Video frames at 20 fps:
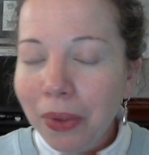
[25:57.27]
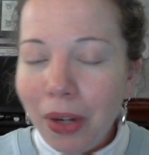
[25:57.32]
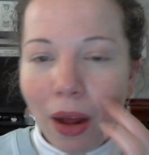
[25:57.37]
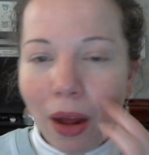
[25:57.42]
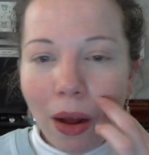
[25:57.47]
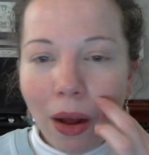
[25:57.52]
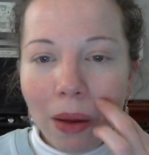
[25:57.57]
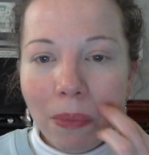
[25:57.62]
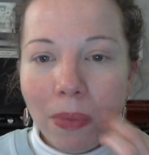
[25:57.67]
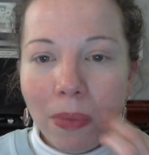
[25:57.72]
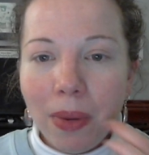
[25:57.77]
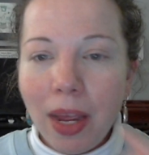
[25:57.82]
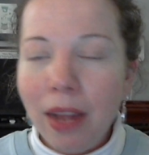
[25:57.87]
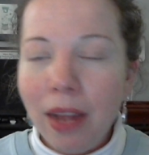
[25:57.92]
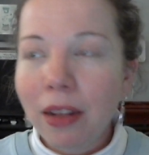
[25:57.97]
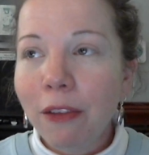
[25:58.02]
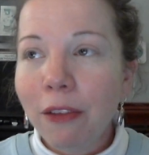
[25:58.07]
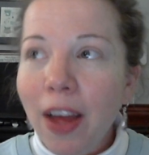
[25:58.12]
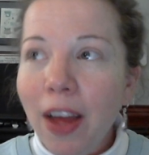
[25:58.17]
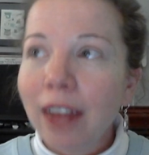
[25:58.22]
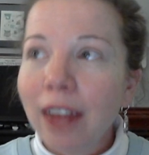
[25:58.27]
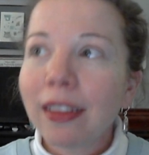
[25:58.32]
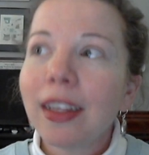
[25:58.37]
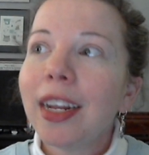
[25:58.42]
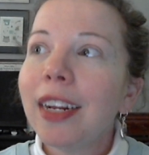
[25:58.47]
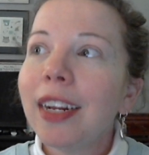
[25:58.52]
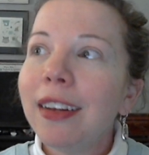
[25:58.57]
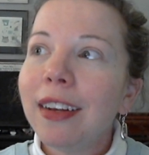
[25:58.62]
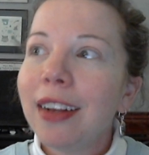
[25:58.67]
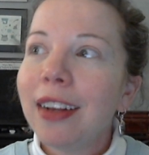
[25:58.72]
And the fact
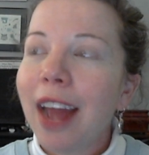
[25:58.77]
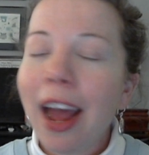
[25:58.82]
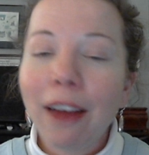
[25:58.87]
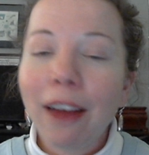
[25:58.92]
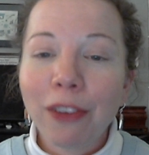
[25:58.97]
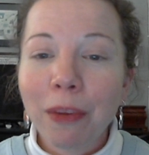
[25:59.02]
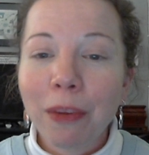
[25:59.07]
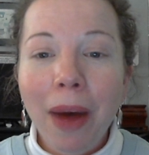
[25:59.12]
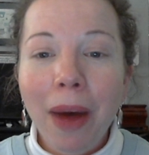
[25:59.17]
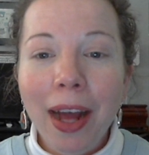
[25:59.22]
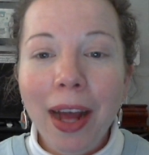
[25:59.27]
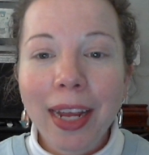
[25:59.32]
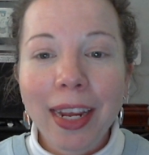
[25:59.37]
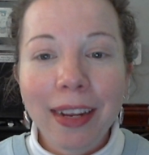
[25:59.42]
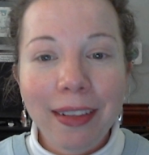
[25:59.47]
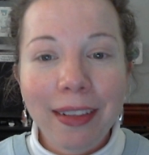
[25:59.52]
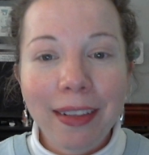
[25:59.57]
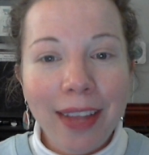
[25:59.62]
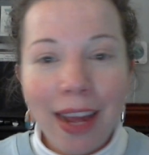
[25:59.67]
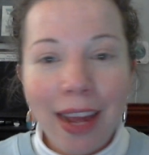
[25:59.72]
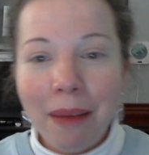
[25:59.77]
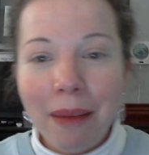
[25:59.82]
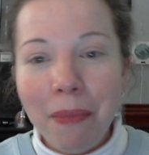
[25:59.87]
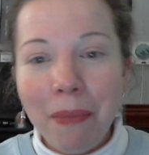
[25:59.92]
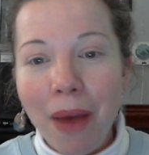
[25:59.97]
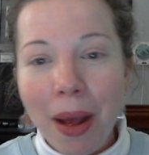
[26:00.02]
that I didn't have to buy it, that